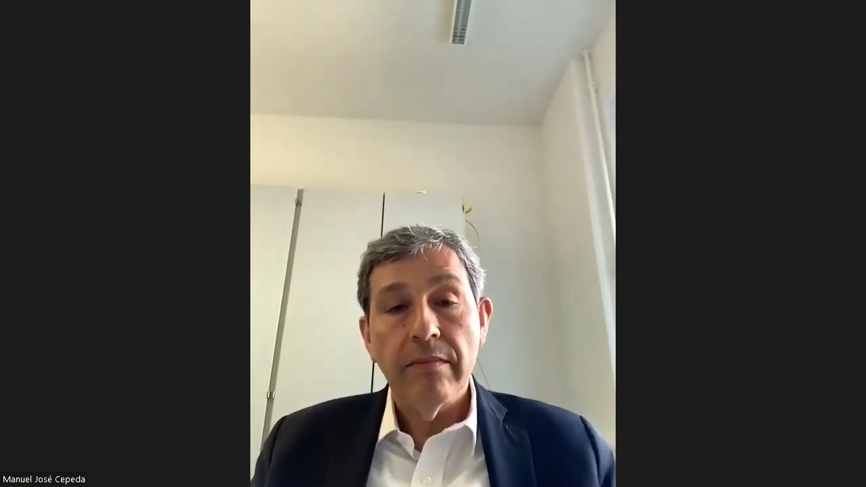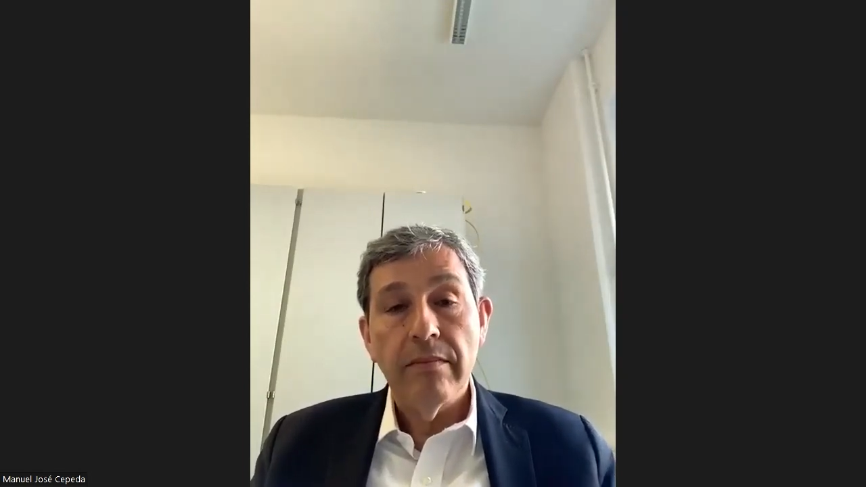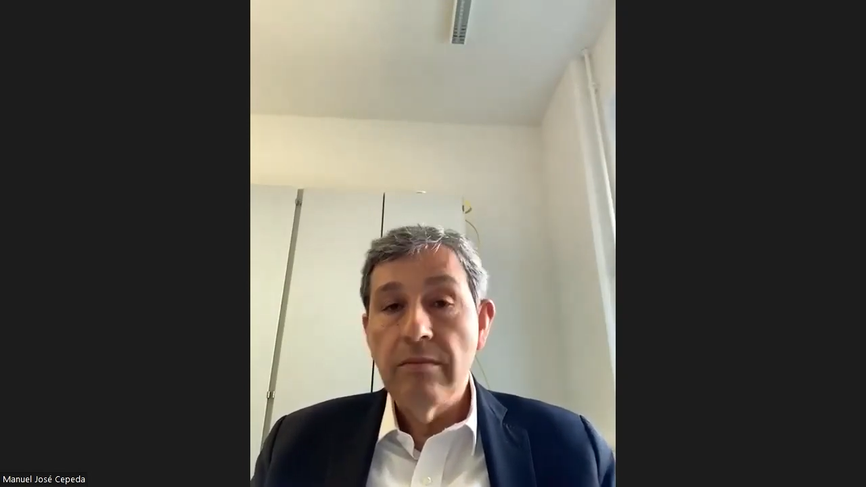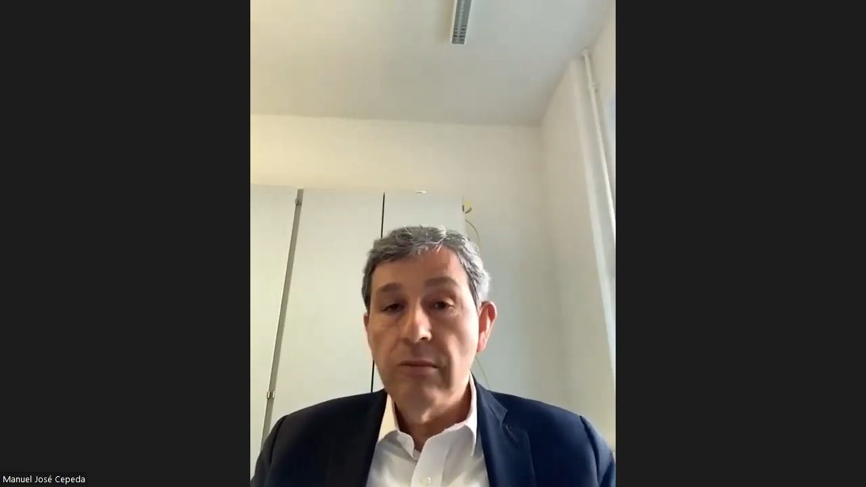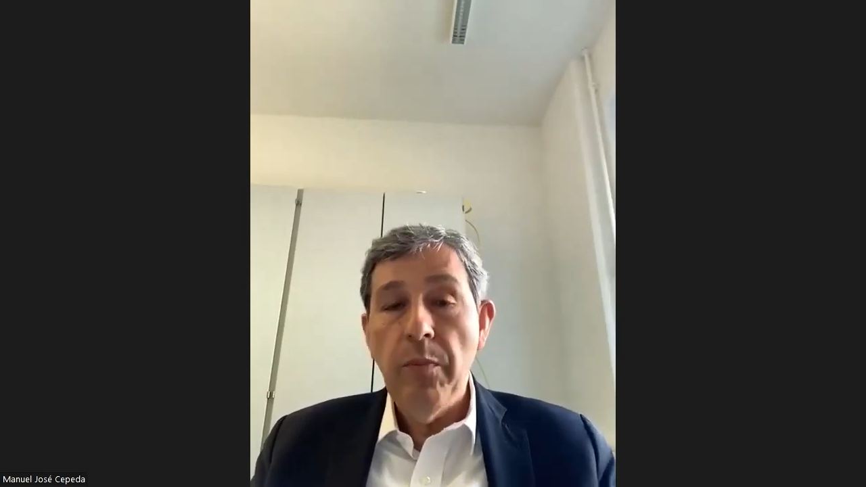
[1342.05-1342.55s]

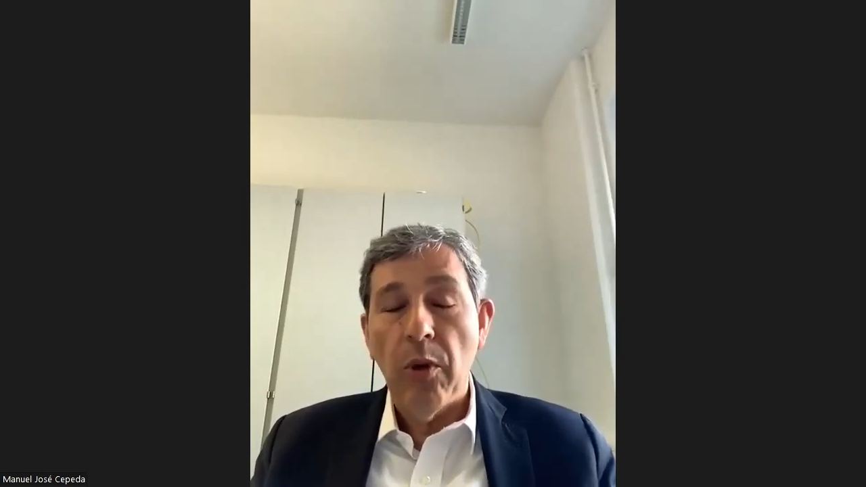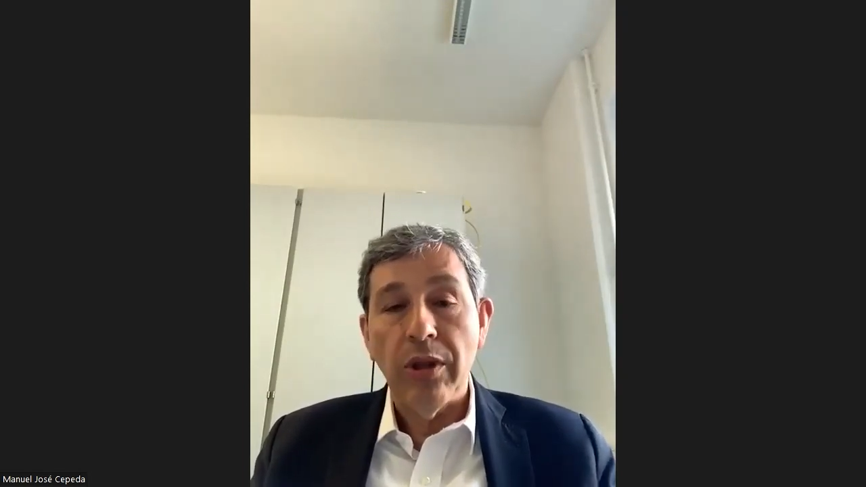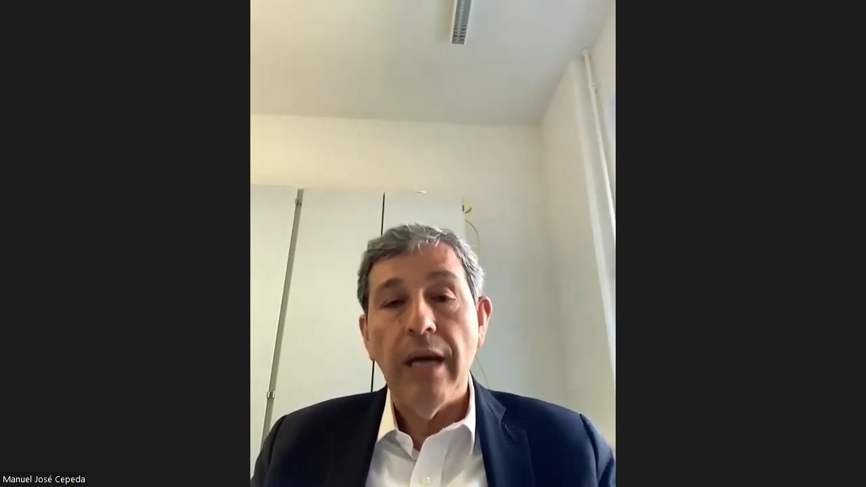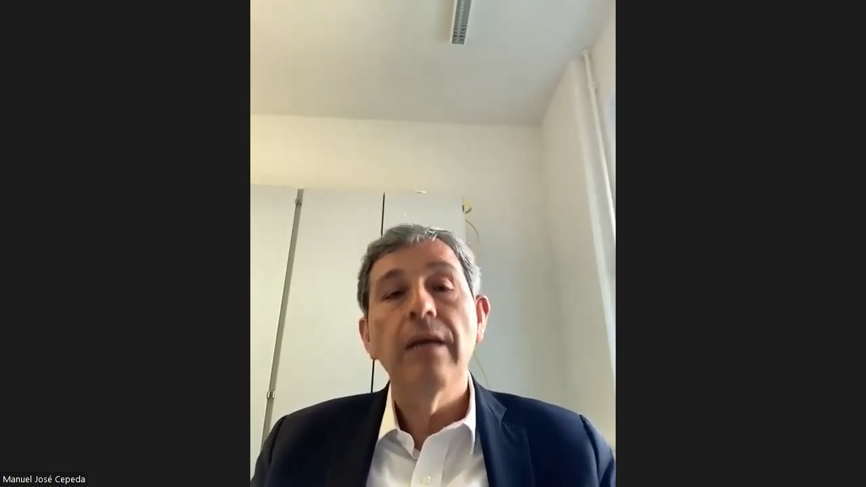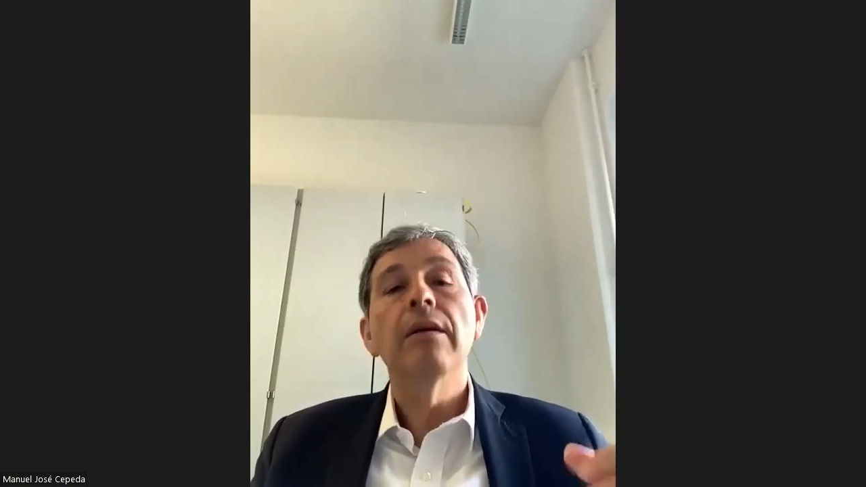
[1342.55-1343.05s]
I will
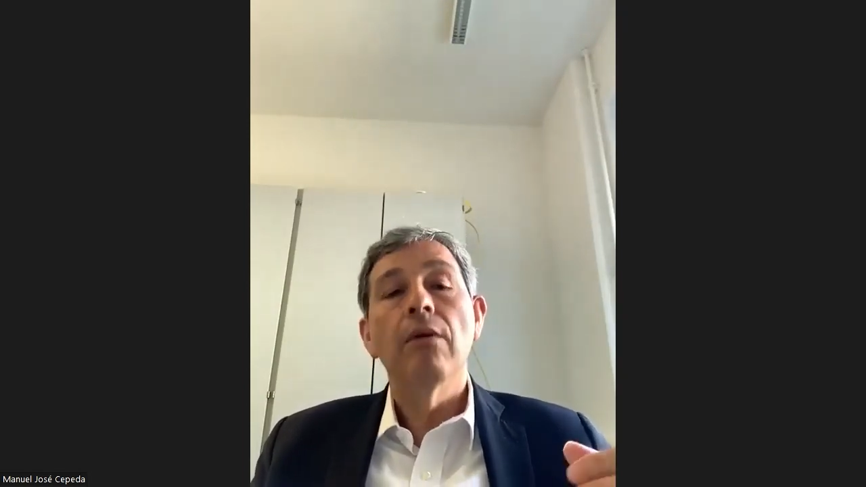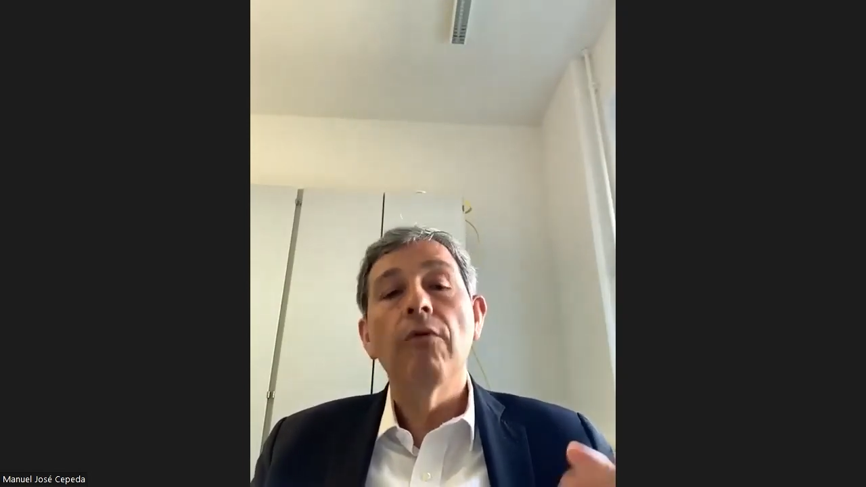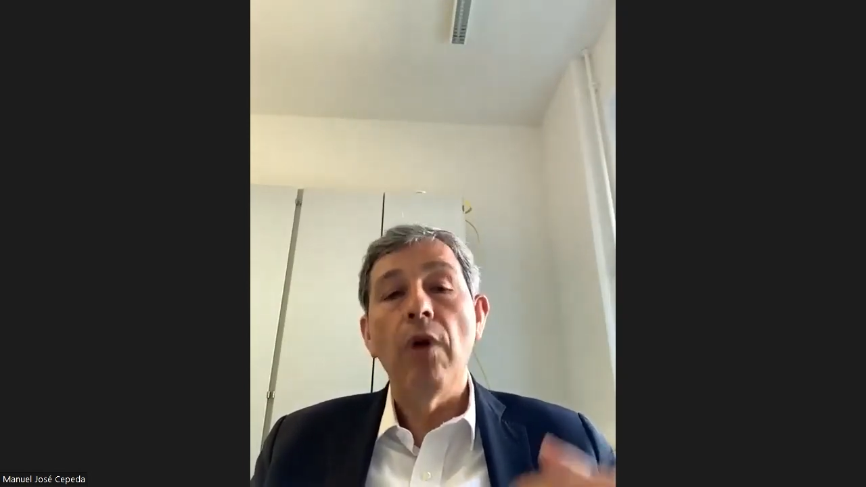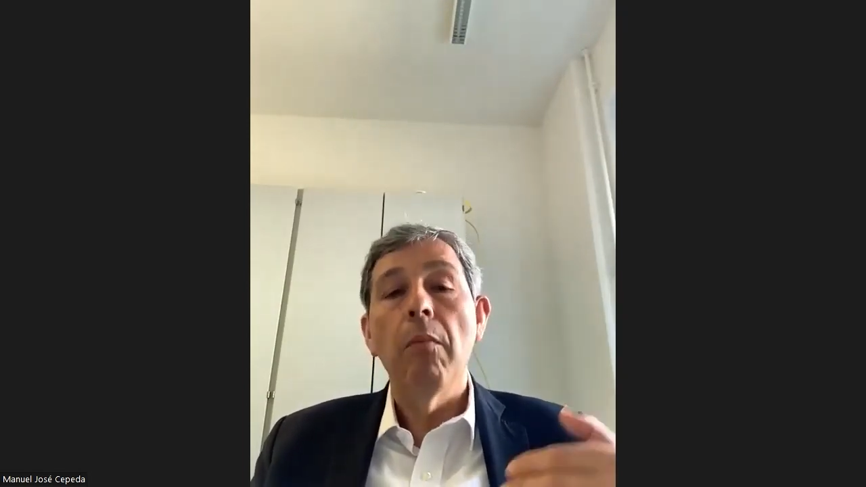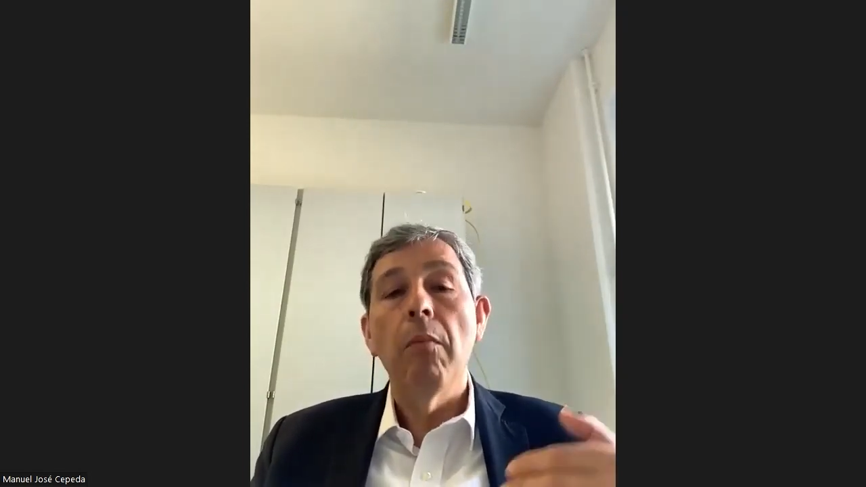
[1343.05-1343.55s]
mention that
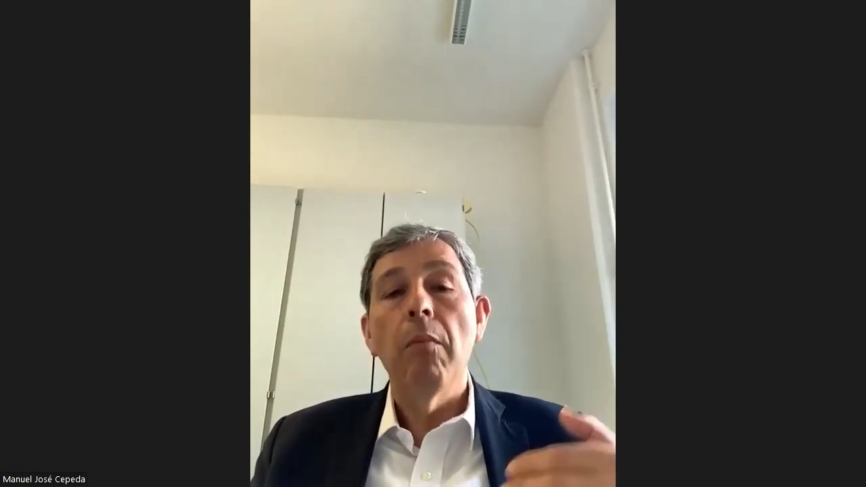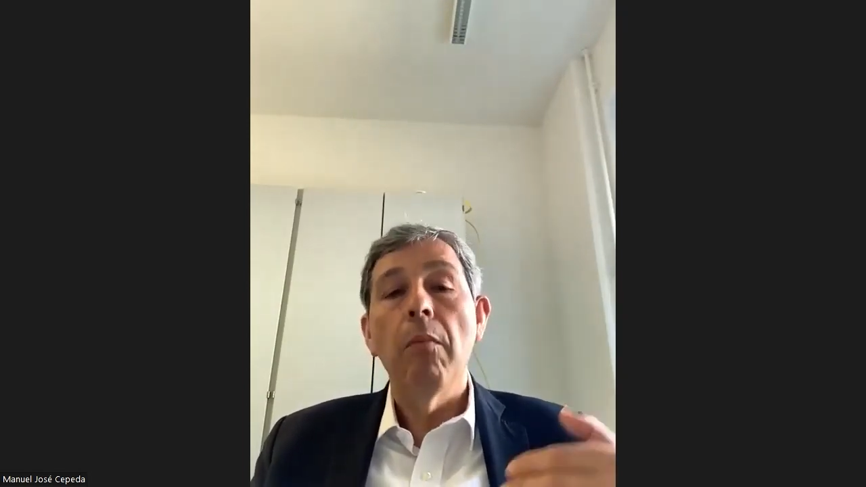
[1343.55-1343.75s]
soon.